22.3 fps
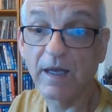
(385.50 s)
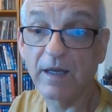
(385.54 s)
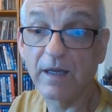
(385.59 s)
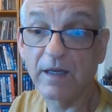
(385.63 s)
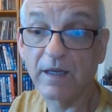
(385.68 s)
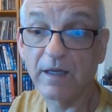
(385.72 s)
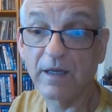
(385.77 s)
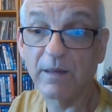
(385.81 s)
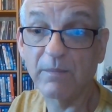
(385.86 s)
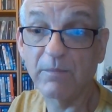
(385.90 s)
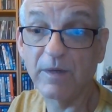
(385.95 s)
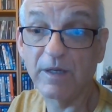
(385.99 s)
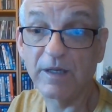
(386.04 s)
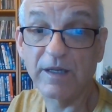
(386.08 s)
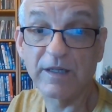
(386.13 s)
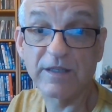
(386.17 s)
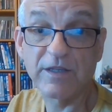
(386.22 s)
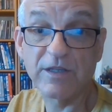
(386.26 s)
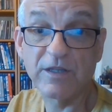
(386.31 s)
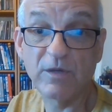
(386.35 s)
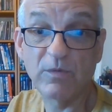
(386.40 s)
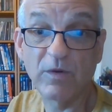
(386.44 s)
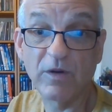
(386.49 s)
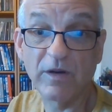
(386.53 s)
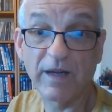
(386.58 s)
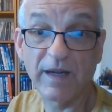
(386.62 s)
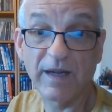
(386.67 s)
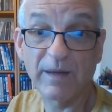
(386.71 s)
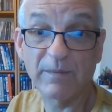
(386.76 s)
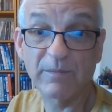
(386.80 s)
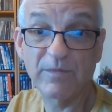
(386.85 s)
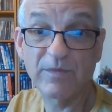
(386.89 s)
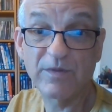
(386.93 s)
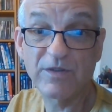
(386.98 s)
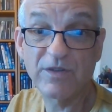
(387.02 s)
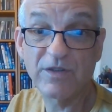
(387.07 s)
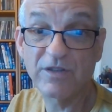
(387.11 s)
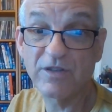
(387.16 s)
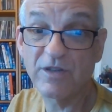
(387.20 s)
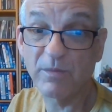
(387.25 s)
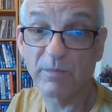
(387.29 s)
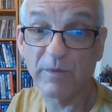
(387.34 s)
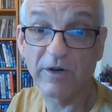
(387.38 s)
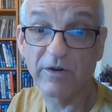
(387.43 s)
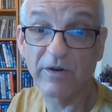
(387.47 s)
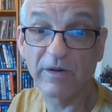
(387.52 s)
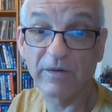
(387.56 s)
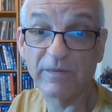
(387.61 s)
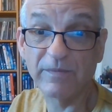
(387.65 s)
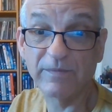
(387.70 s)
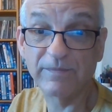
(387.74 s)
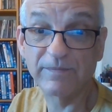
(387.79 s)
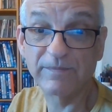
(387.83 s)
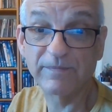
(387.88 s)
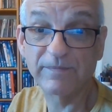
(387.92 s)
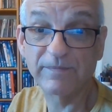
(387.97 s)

Let's see what happens tomorrow.